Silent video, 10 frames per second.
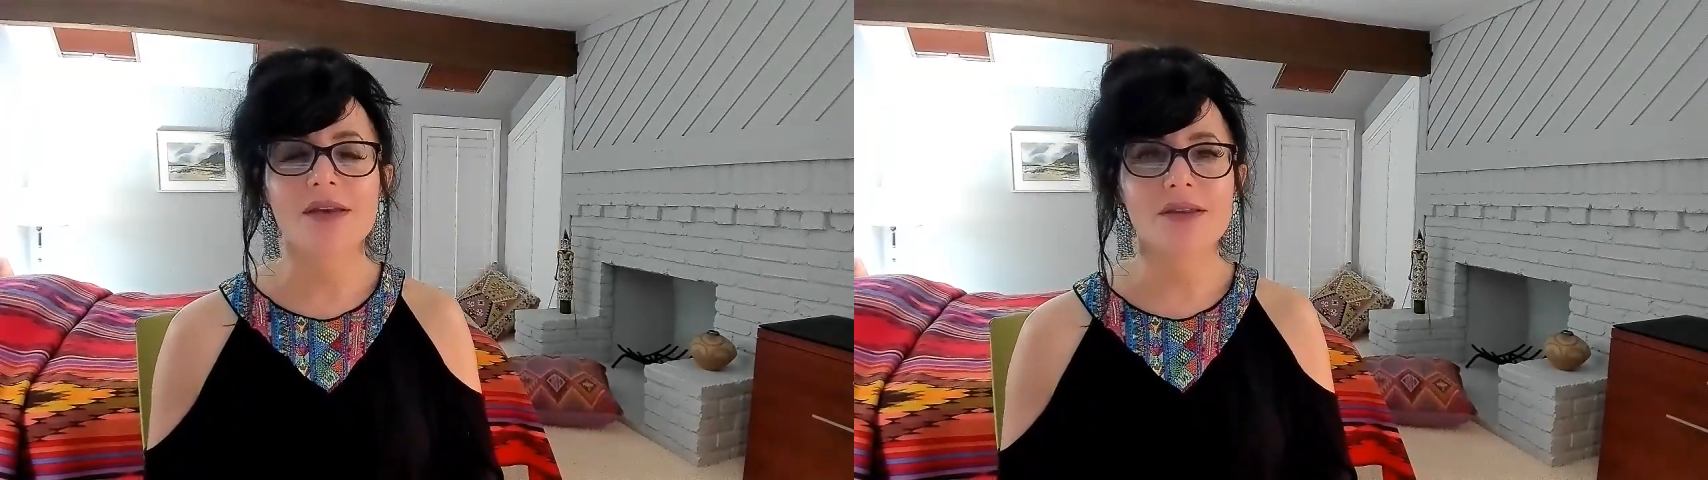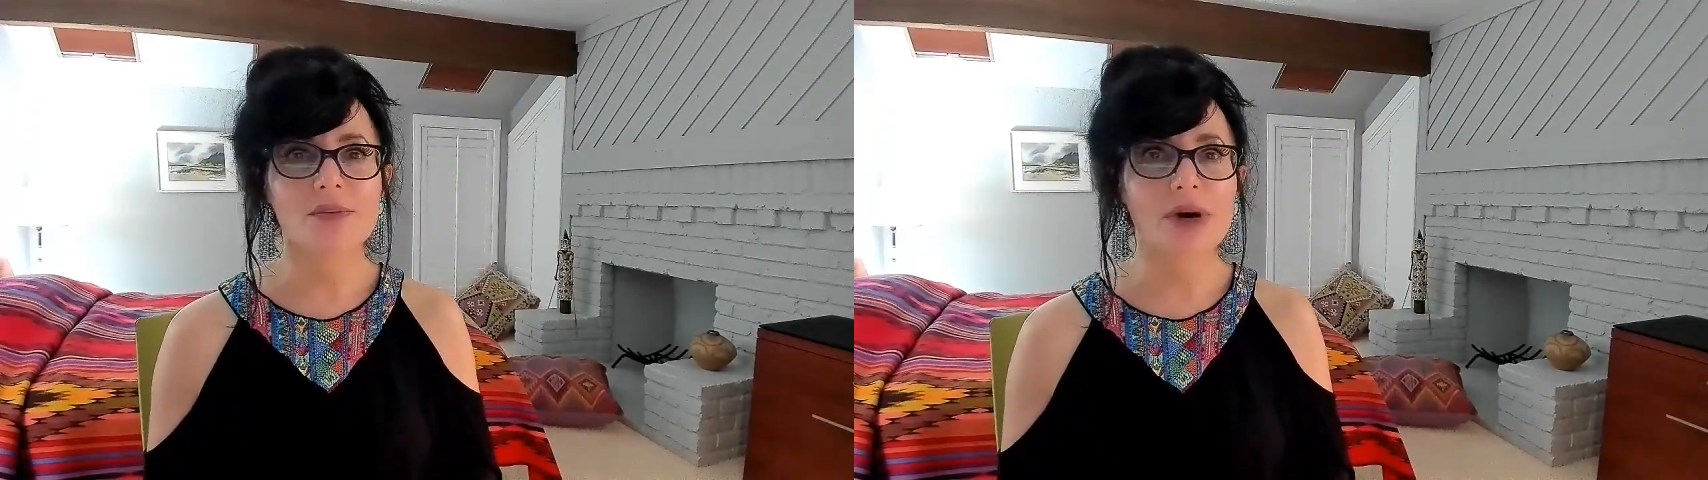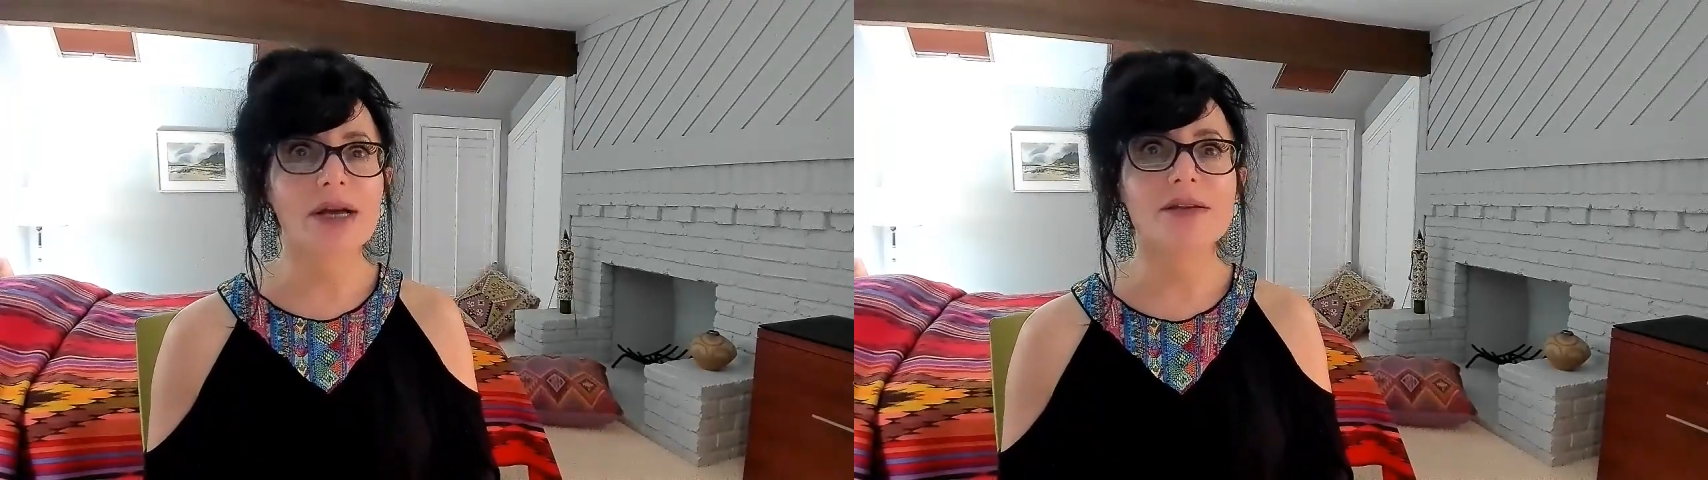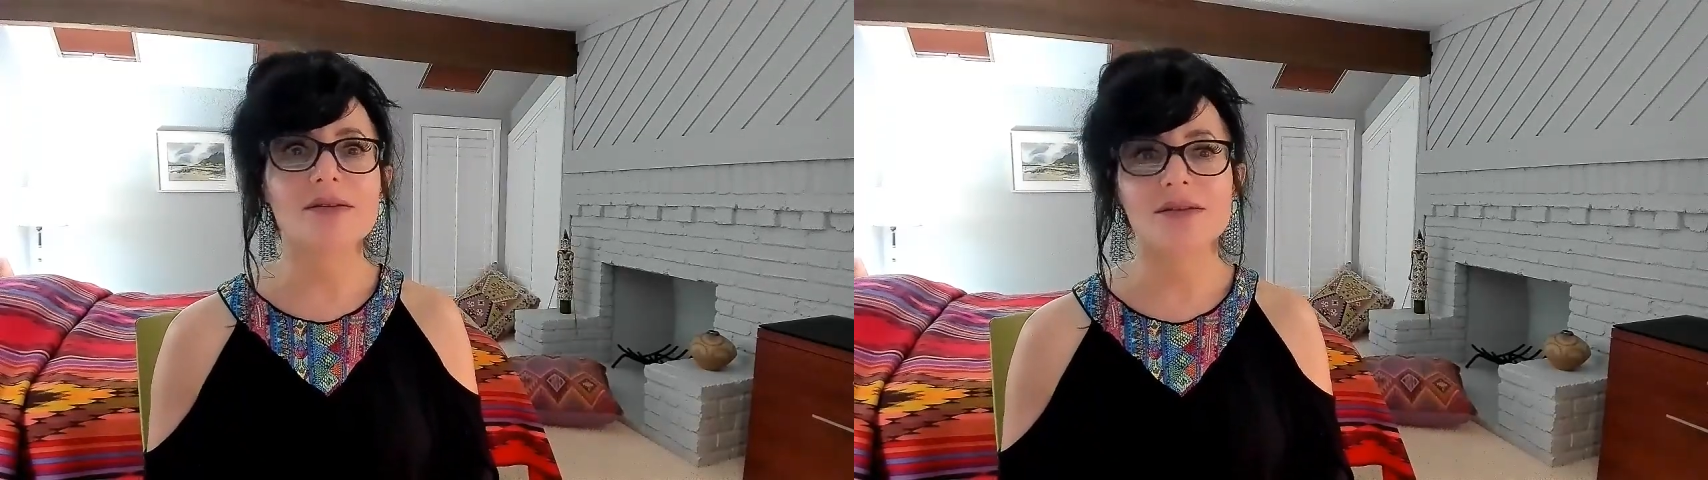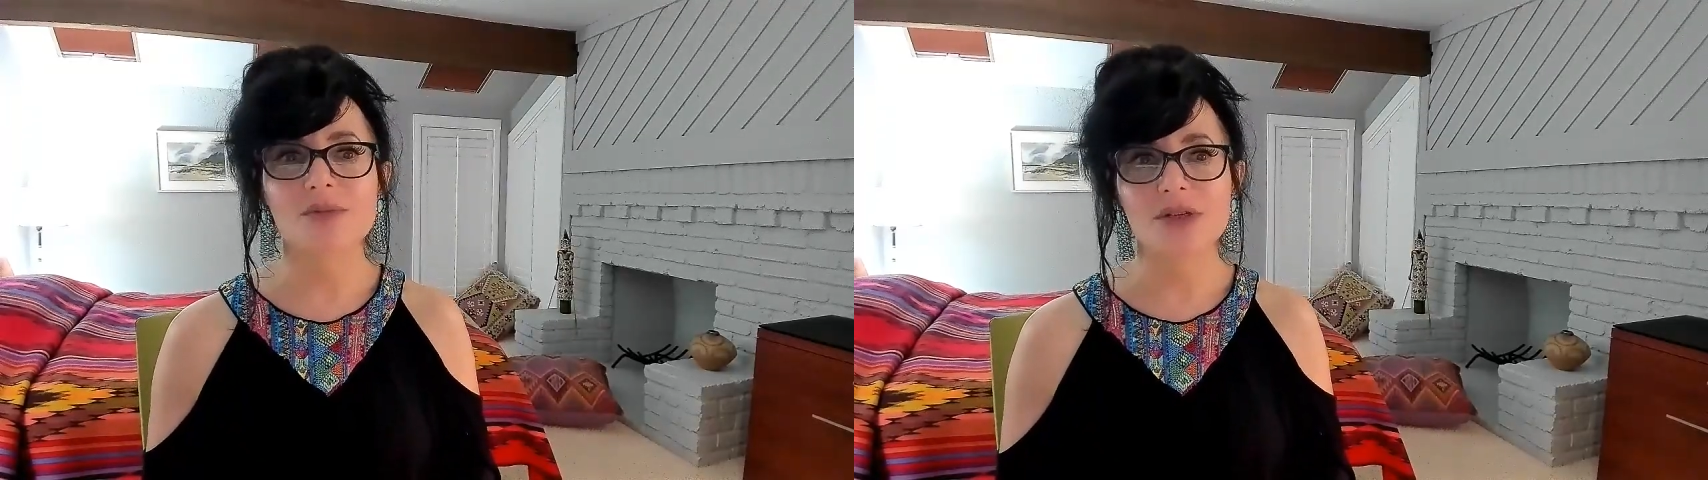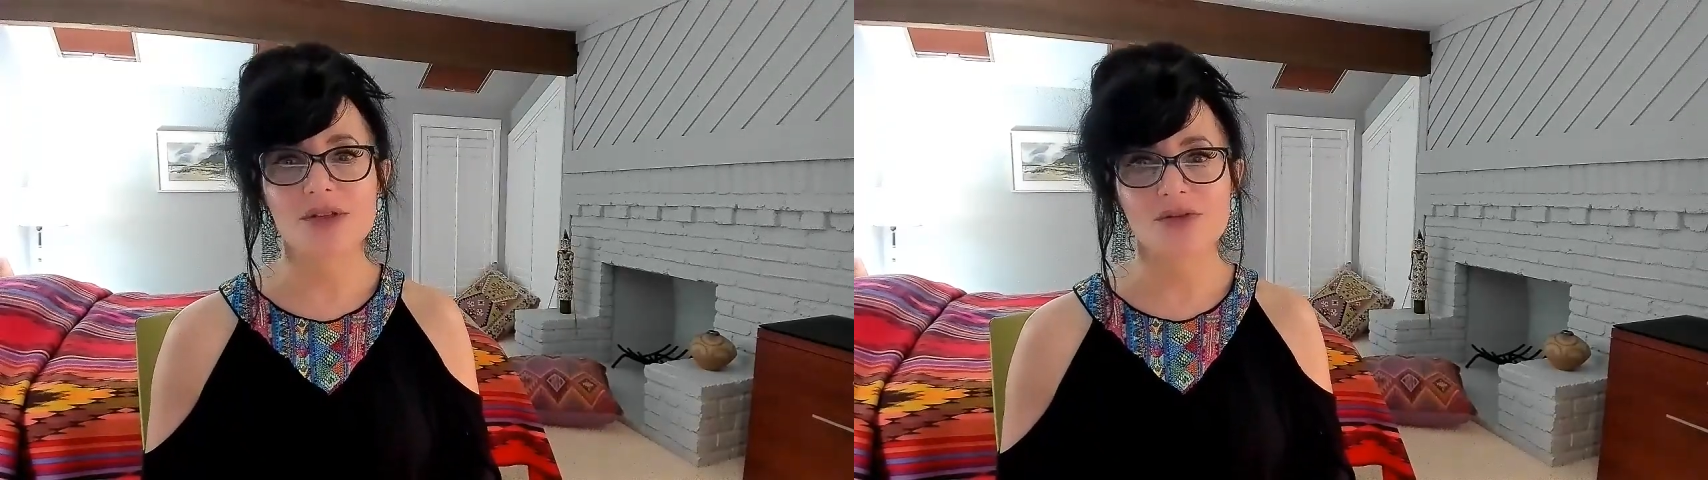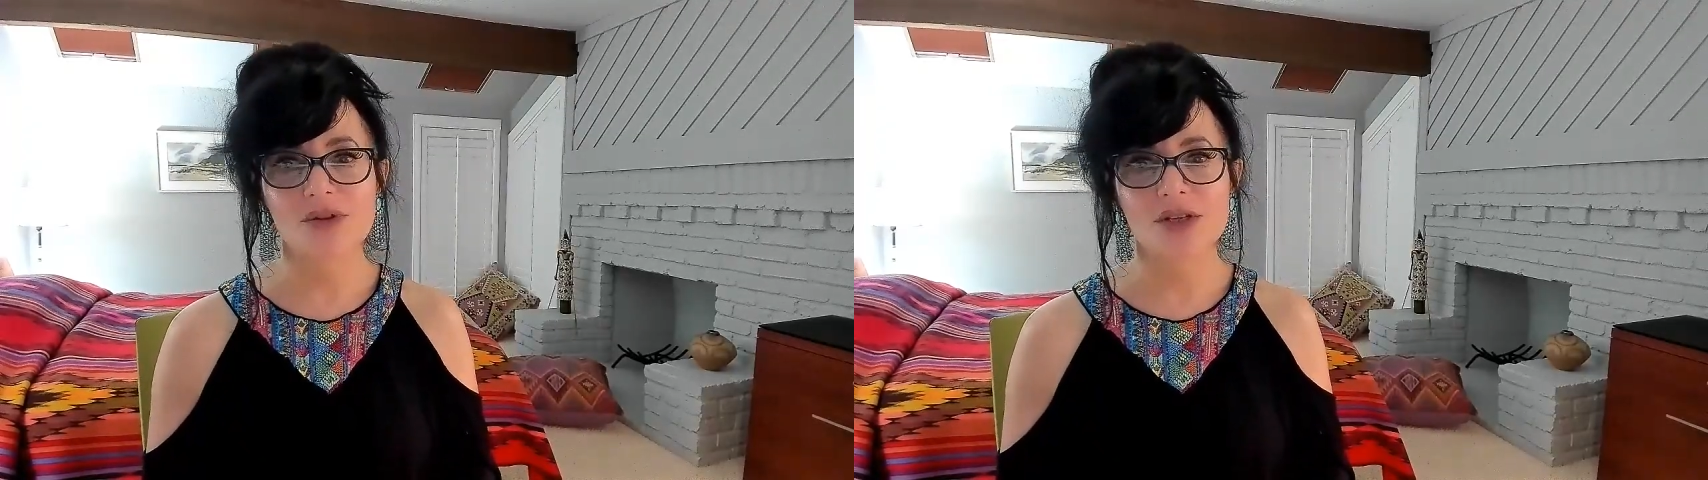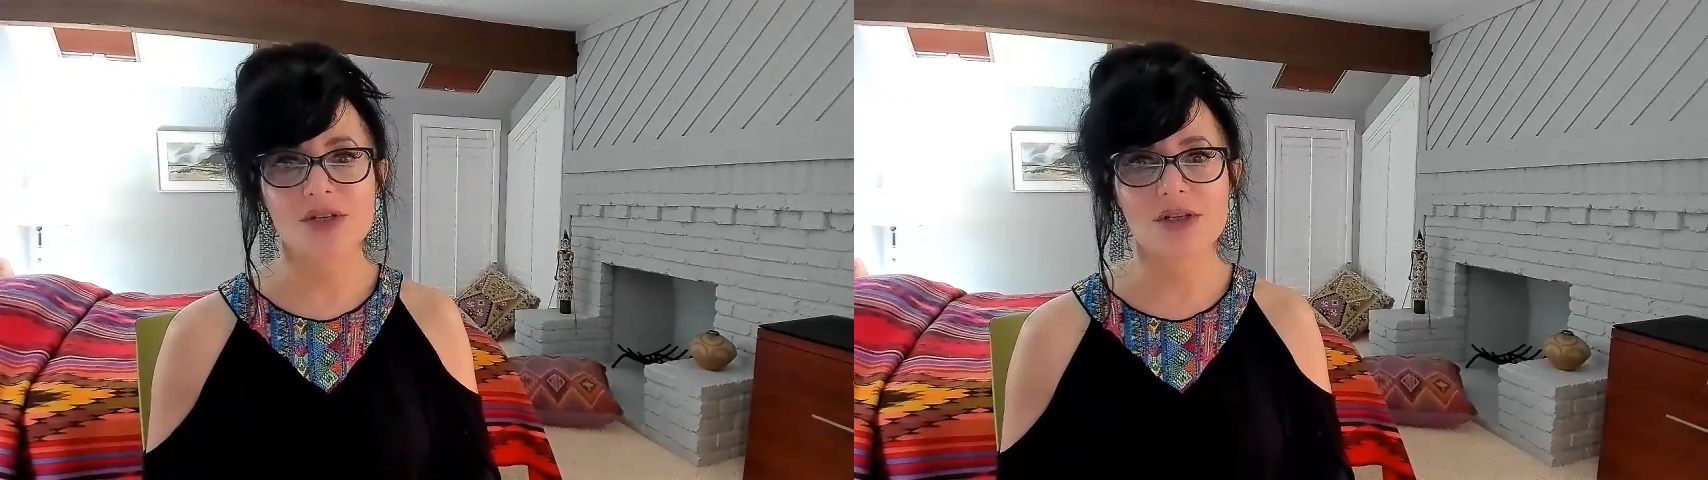the Biden
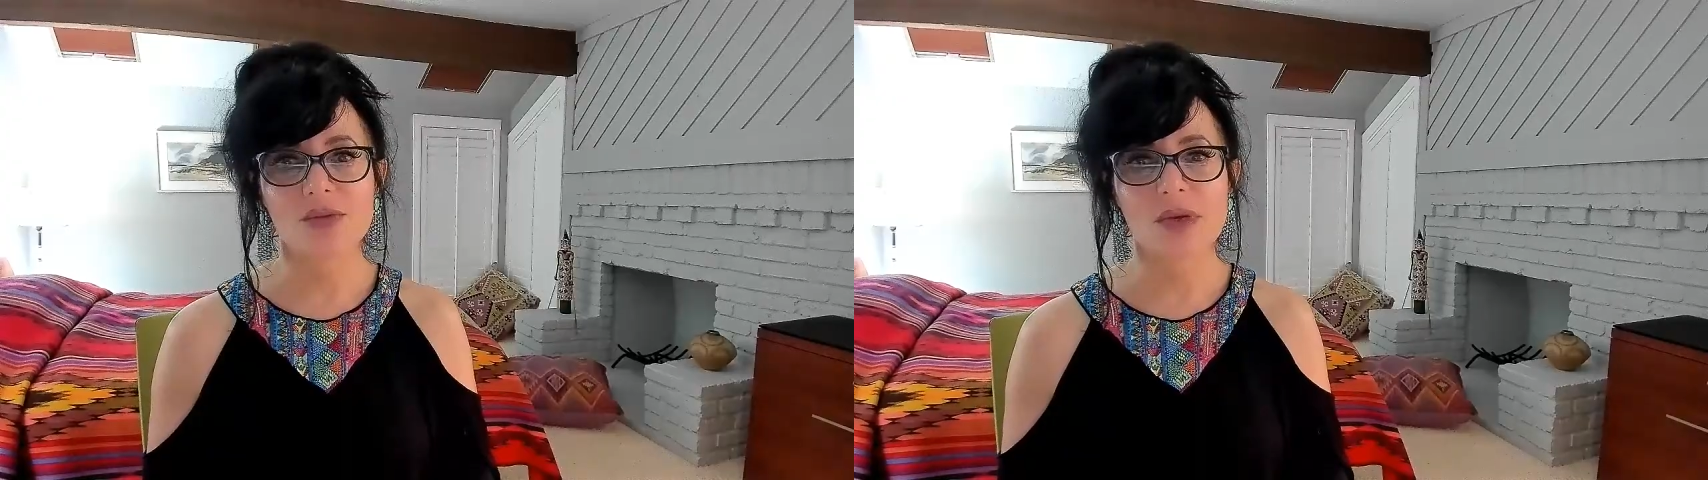administration has